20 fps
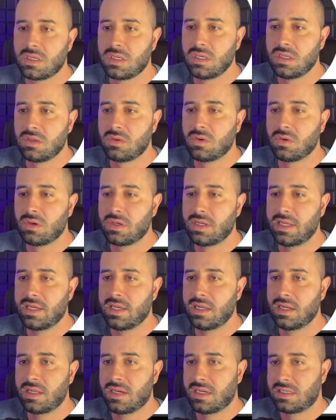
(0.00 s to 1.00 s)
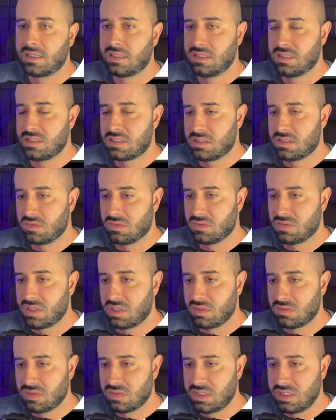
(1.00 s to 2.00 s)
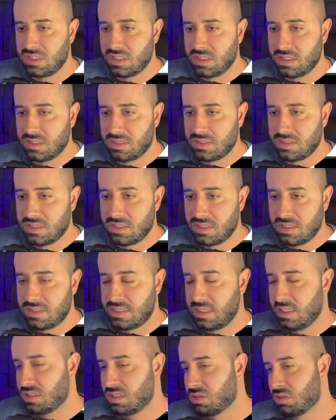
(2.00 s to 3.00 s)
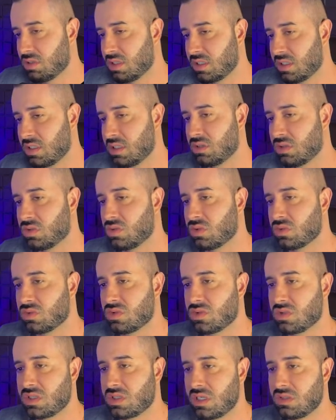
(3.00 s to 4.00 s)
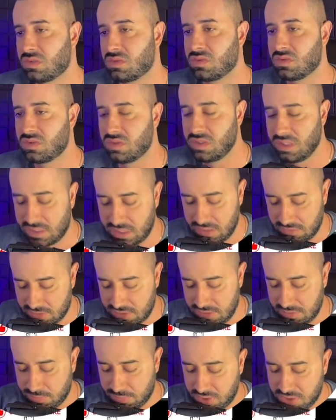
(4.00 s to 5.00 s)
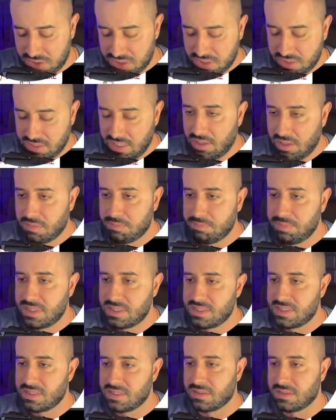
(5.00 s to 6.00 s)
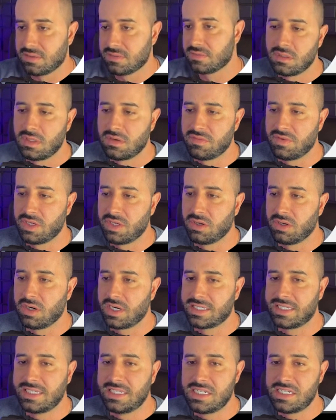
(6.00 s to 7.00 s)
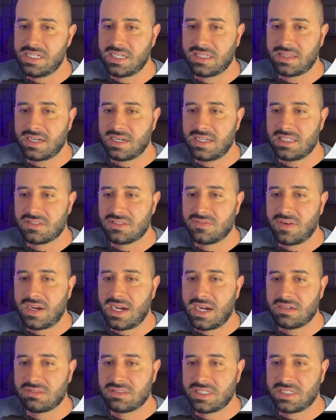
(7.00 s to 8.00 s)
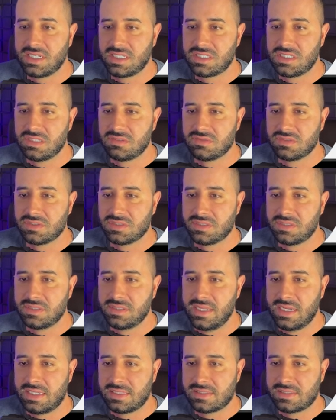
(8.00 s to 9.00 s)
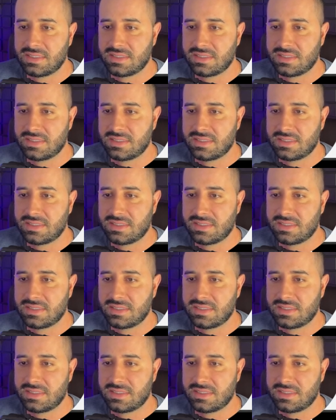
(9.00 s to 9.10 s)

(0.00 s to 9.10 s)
You click on it. Here are the advertisers. You select all the ads here, and here you can type in pizza. You see here it already brings up a lot of these creatives.